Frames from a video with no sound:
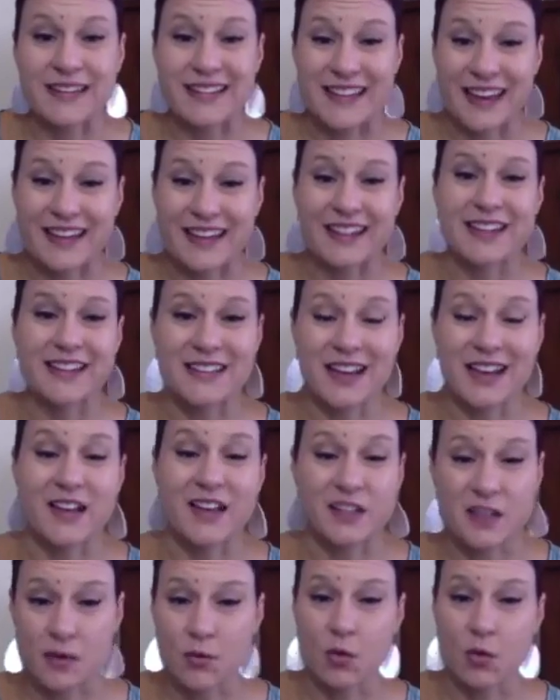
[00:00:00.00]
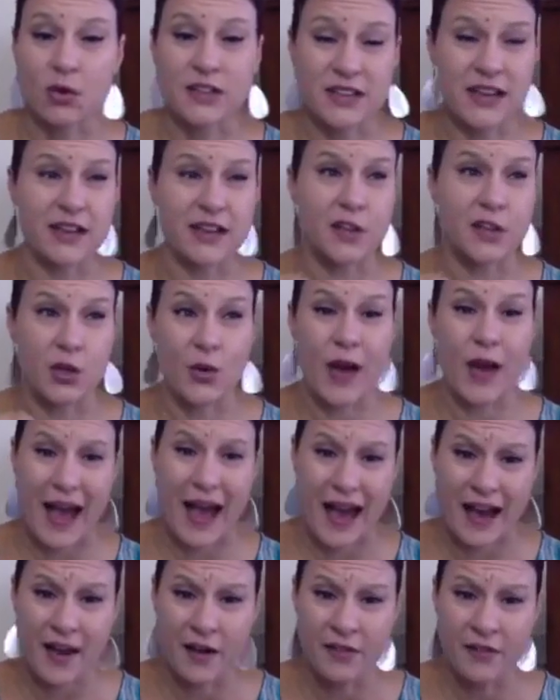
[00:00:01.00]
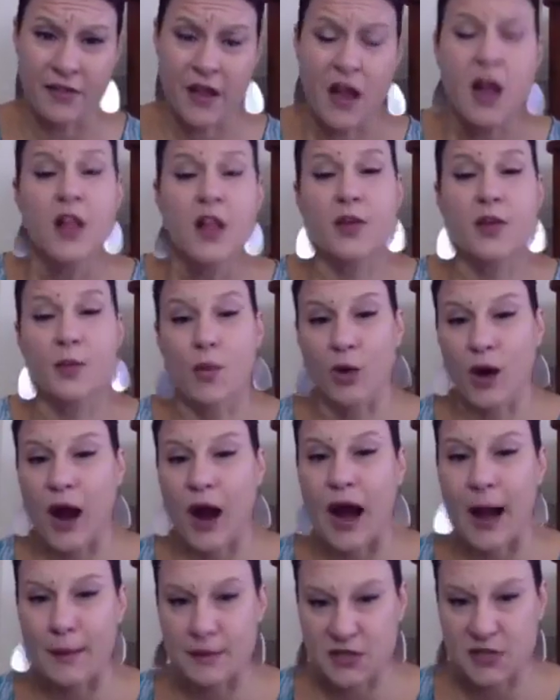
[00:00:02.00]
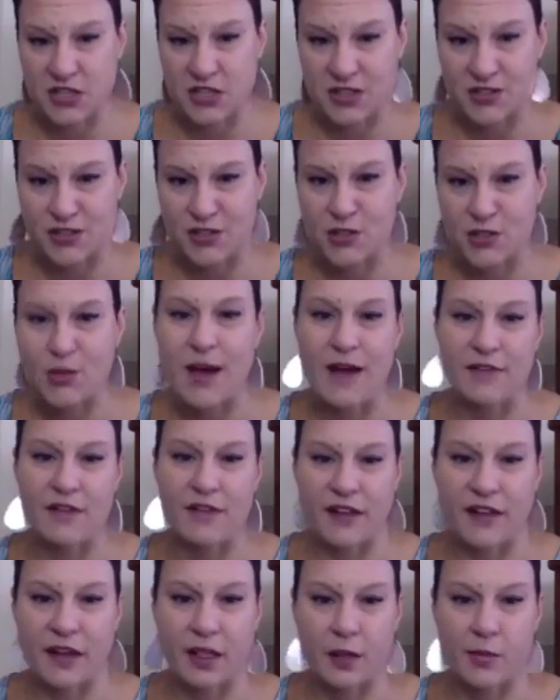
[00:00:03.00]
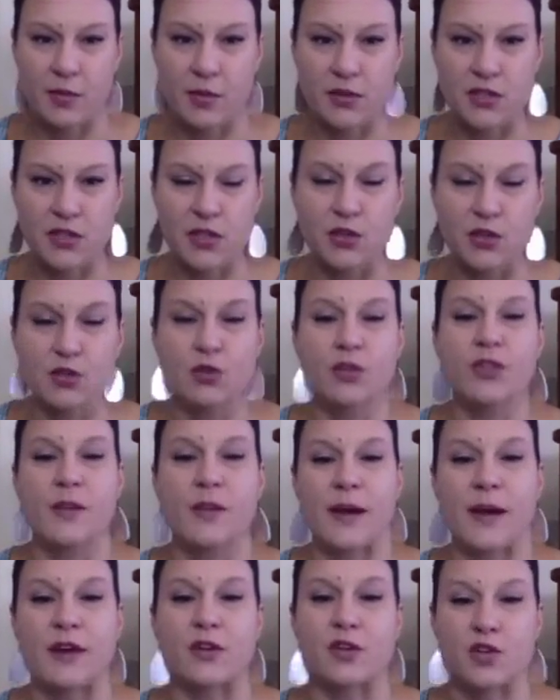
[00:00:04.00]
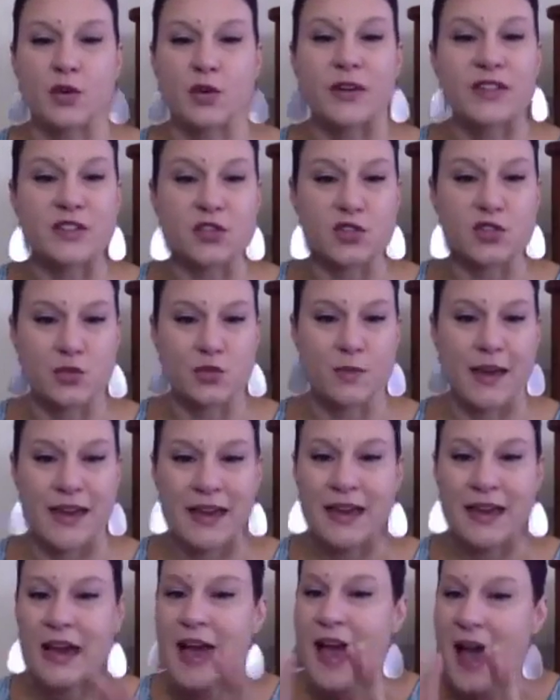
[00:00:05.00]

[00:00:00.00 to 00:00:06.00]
Data does, the more data you have, the more options you have available to you, the better choices you make.